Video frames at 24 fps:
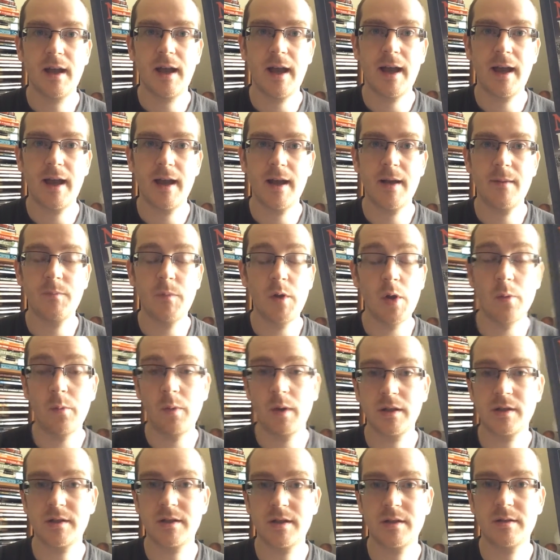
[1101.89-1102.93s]

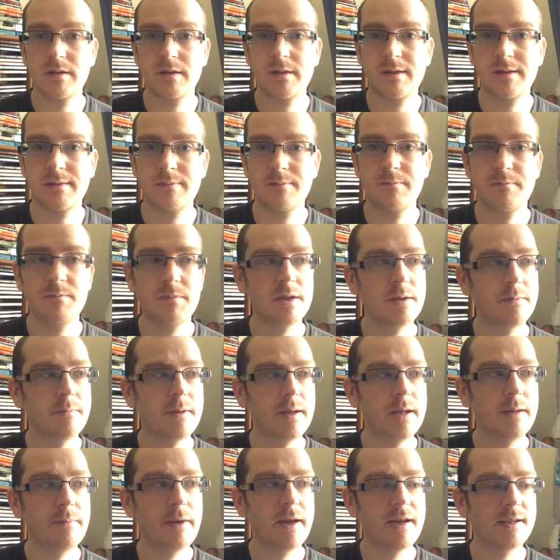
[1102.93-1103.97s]
To
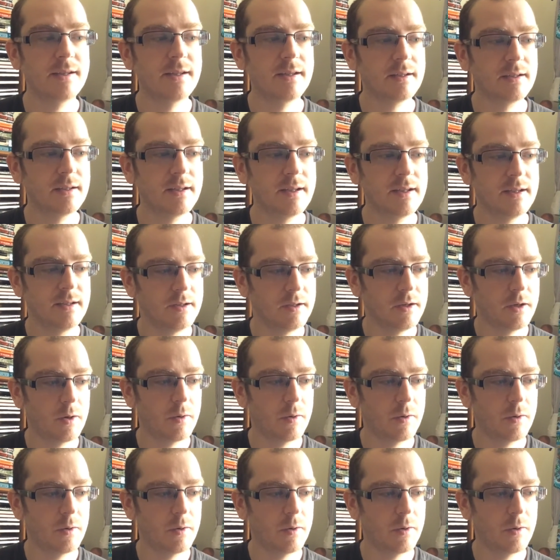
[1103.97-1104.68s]
be basically